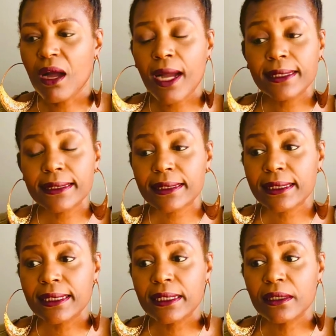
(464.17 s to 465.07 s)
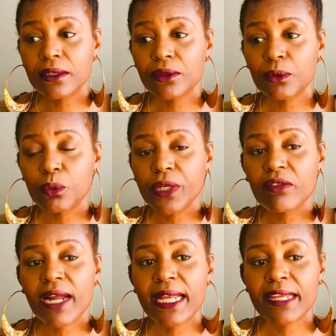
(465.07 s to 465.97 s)
honestly,
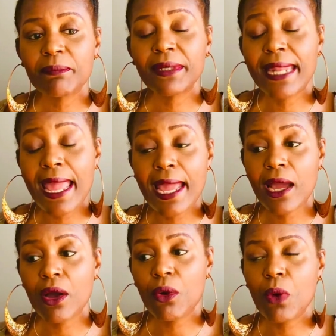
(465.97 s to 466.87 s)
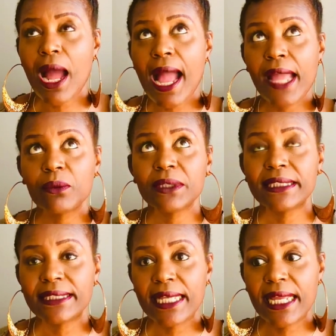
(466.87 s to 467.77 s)
where I am now, I would
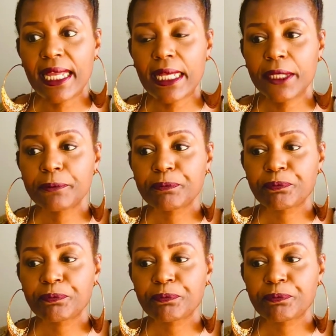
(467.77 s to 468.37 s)
say,